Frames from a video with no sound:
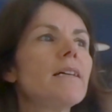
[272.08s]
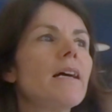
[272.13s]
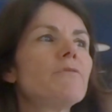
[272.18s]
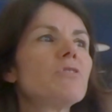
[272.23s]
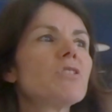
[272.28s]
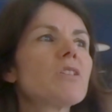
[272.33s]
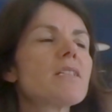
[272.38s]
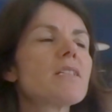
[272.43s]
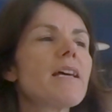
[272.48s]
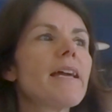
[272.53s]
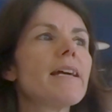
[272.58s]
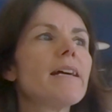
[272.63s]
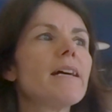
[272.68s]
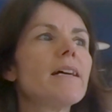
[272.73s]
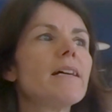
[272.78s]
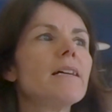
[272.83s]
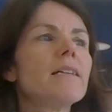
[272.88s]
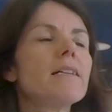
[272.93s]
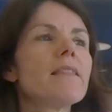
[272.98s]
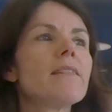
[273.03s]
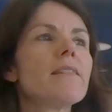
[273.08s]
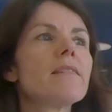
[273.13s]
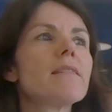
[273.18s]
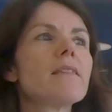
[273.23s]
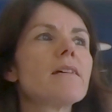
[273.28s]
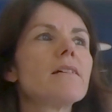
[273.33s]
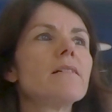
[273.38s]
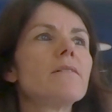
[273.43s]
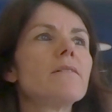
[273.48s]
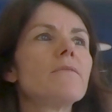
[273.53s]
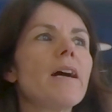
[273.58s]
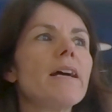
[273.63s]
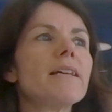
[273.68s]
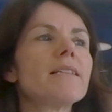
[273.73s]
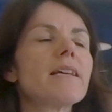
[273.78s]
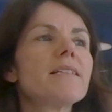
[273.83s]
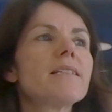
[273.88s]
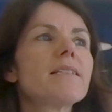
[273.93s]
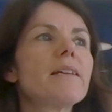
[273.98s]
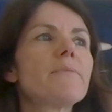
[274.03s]
I would say, as
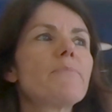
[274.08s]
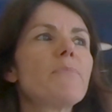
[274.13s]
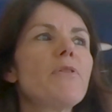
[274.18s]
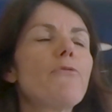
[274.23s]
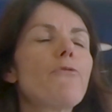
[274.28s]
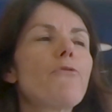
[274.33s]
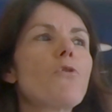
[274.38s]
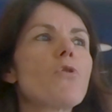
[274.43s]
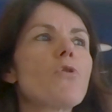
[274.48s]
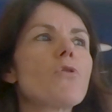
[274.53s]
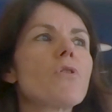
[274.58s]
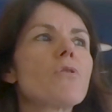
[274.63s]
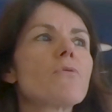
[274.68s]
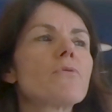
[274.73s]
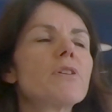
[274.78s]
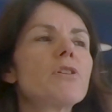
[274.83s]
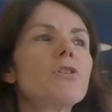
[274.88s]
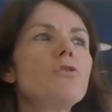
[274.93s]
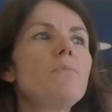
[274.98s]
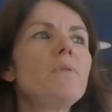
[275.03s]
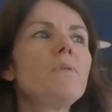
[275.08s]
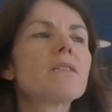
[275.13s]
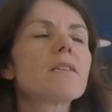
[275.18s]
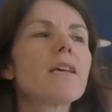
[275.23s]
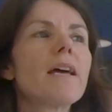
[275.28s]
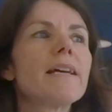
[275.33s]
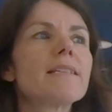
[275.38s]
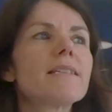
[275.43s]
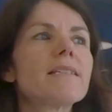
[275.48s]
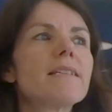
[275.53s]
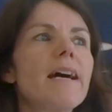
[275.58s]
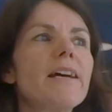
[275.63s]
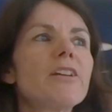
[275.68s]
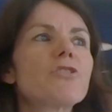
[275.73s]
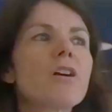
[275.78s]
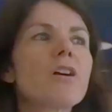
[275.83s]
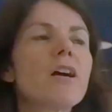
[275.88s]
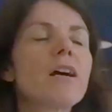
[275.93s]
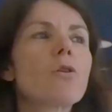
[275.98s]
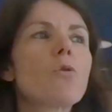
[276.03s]
I said before, renewables as
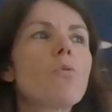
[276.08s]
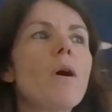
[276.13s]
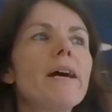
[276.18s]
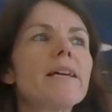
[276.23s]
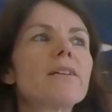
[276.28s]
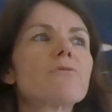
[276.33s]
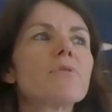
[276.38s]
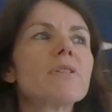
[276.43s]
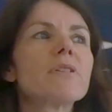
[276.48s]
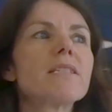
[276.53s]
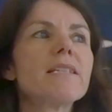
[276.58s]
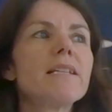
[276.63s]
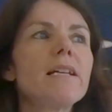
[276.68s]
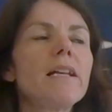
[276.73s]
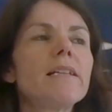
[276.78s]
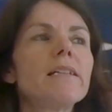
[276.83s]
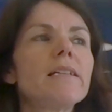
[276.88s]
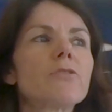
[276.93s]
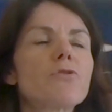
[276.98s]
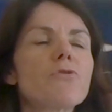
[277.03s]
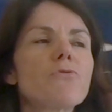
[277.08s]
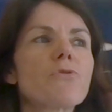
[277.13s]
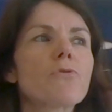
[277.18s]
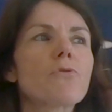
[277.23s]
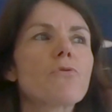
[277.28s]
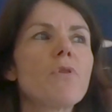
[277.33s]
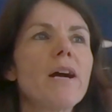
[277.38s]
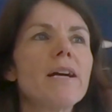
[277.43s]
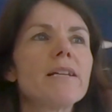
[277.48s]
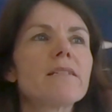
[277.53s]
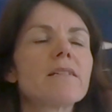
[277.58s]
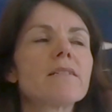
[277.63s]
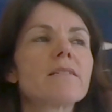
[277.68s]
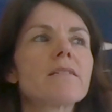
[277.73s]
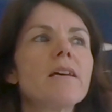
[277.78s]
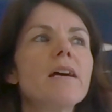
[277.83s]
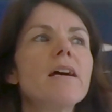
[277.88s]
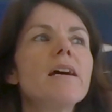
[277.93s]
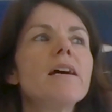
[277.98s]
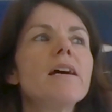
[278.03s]
such are quite resilient to the
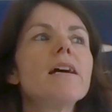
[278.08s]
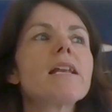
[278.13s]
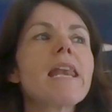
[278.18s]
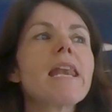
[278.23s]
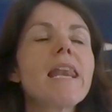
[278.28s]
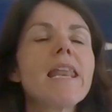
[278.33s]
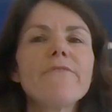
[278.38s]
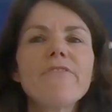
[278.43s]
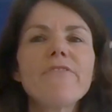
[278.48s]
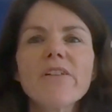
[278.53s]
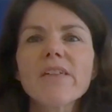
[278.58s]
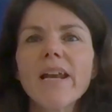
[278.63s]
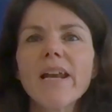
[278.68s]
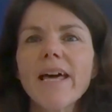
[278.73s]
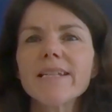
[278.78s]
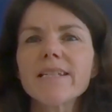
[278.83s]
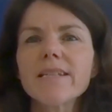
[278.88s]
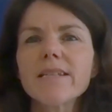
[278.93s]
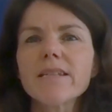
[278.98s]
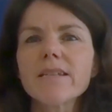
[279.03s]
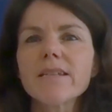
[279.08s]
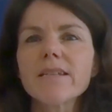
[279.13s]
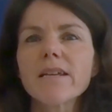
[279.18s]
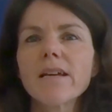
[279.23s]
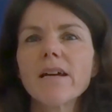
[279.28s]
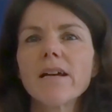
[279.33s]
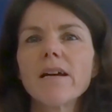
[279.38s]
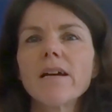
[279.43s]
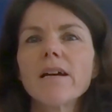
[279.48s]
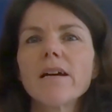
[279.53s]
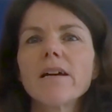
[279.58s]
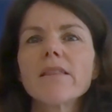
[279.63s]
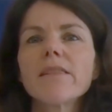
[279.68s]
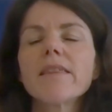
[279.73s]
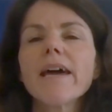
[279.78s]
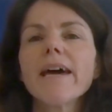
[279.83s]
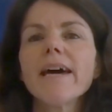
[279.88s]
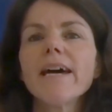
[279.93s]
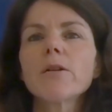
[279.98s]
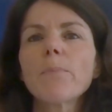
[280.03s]
crisis. Nevertheless, there
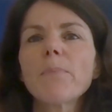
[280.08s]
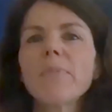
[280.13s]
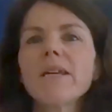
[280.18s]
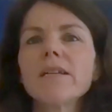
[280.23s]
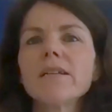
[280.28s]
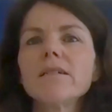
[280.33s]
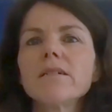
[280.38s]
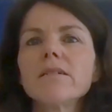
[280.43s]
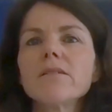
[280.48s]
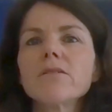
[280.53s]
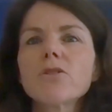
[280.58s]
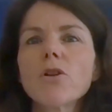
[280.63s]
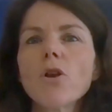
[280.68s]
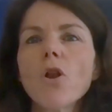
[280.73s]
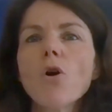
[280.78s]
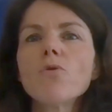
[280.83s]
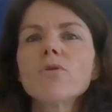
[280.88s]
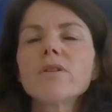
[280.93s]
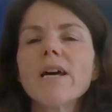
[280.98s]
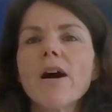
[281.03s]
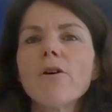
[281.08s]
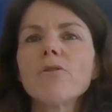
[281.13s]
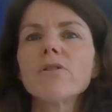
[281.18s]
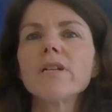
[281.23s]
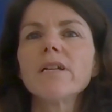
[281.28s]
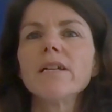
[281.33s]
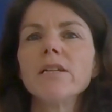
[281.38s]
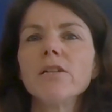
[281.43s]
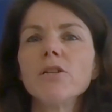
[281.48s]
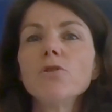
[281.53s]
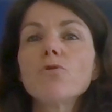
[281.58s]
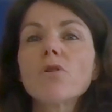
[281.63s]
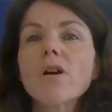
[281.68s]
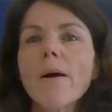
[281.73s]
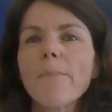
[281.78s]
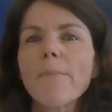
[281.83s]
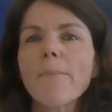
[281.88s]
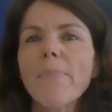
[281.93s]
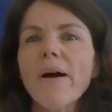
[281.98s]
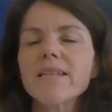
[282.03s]
had been a slowdown in new
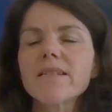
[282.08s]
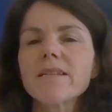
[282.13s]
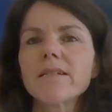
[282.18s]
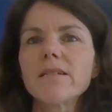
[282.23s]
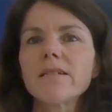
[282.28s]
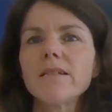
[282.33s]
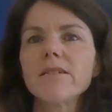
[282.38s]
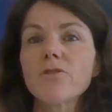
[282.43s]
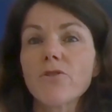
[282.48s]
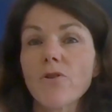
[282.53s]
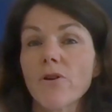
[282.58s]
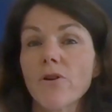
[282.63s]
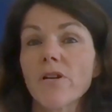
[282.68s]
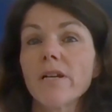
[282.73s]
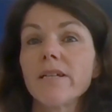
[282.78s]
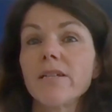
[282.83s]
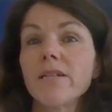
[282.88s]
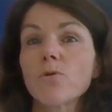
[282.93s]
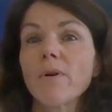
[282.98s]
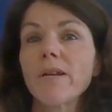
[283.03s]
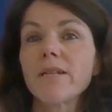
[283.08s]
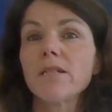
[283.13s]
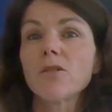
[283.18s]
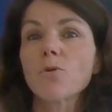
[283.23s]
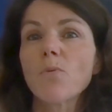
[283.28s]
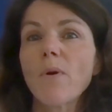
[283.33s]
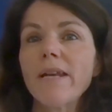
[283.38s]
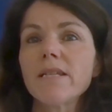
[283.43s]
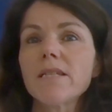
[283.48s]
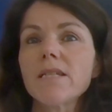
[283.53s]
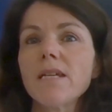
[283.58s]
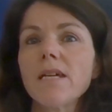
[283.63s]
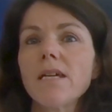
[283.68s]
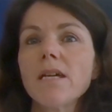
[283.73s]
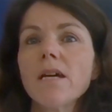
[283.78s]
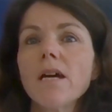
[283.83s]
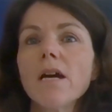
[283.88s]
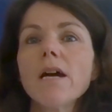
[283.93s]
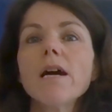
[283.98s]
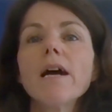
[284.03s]
capacity, certainly in
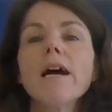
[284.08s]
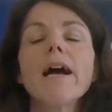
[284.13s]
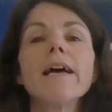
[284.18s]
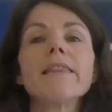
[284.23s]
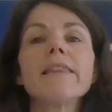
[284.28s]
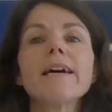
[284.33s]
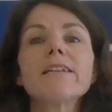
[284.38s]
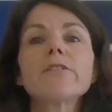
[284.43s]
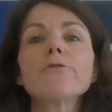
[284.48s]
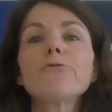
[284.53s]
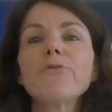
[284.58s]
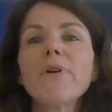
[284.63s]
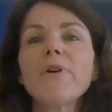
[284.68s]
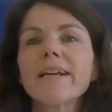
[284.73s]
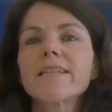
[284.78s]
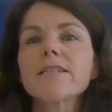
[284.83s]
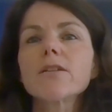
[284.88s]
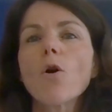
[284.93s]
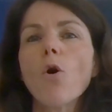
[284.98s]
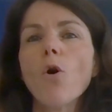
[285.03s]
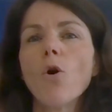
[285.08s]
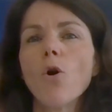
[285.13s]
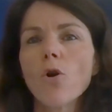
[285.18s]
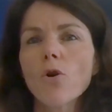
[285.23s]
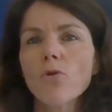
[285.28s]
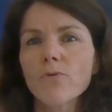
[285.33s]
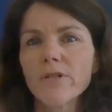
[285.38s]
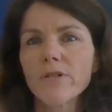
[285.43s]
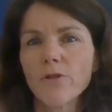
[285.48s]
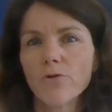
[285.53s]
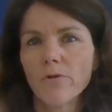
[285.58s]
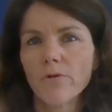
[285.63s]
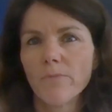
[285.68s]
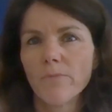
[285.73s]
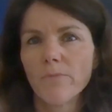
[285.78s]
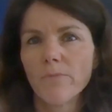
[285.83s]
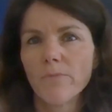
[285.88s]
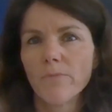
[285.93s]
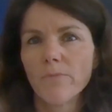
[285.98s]
2020, and that affects all renewables.